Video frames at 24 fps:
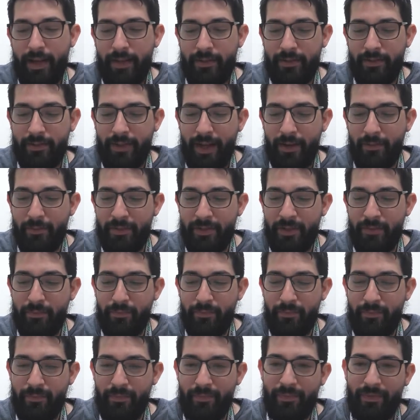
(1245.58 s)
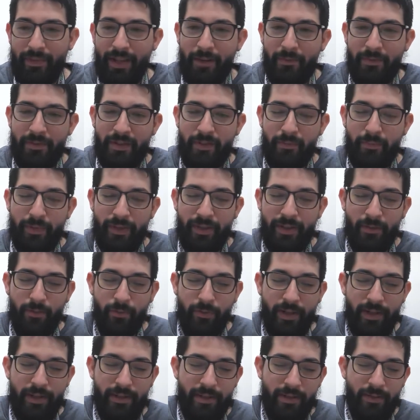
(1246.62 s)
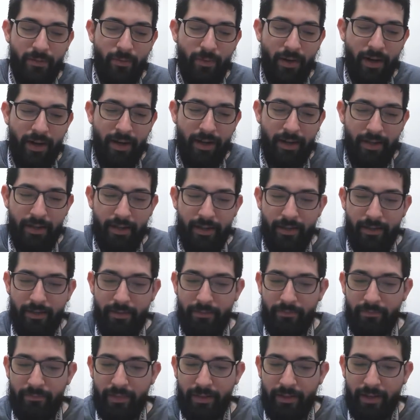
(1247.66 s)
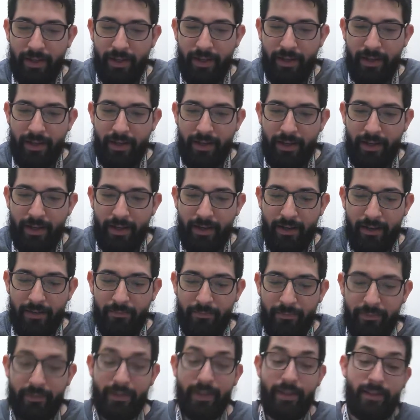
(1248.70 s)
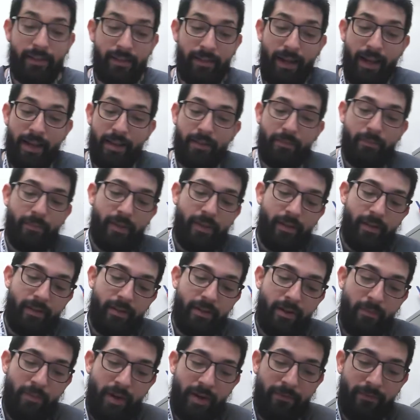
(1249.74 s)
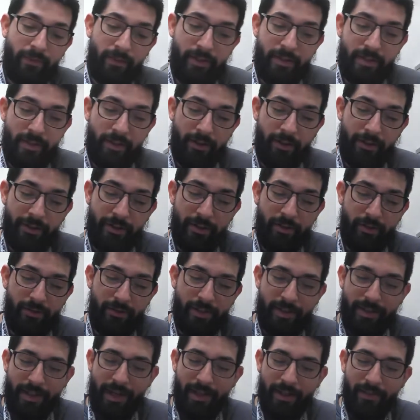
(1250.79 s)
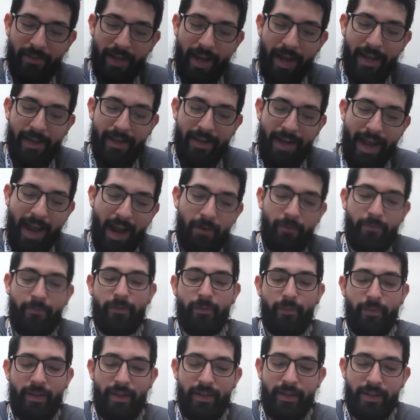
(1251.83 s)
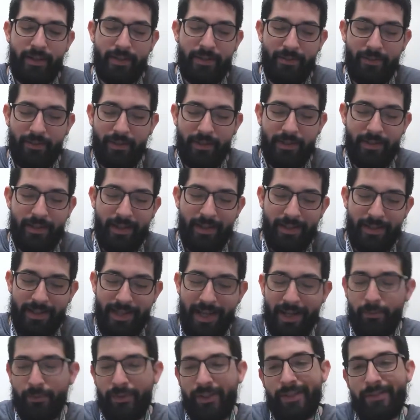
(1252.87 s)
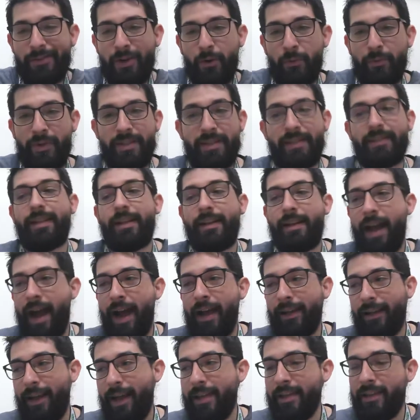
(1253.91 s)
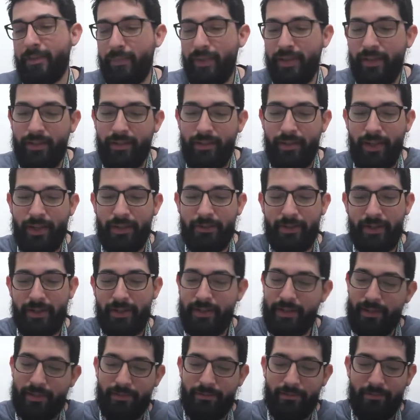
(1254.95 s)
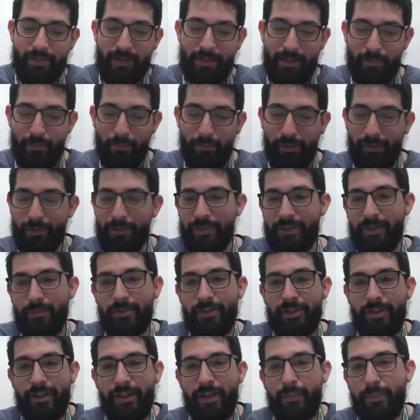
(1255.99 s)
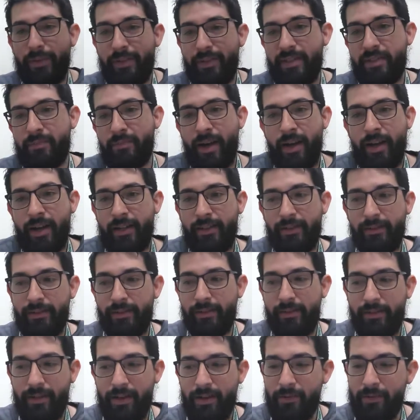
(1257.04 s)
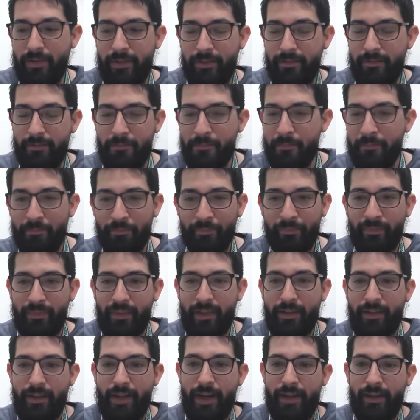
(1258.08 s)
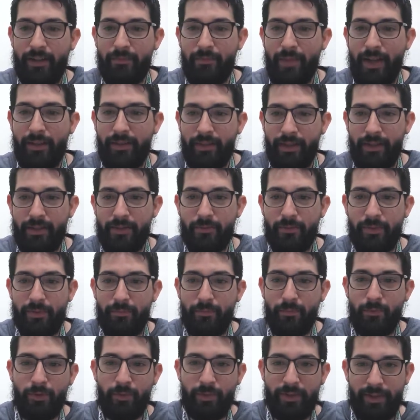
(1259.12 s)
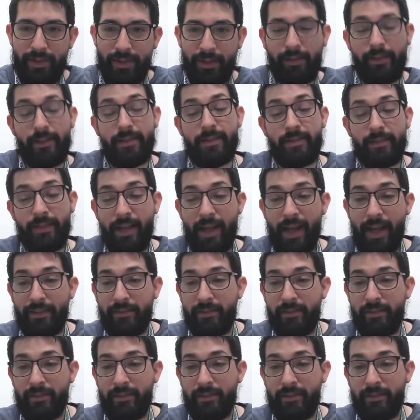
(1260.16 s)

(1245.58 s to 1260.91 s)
Yeah, so that was a big reason why he didn't like me, my first sergeant, or just kind of had it out for me, I guess you could say, because he had really no reason to not like me. He just blew some shit up in his mind, and kind of made things more ridiculous.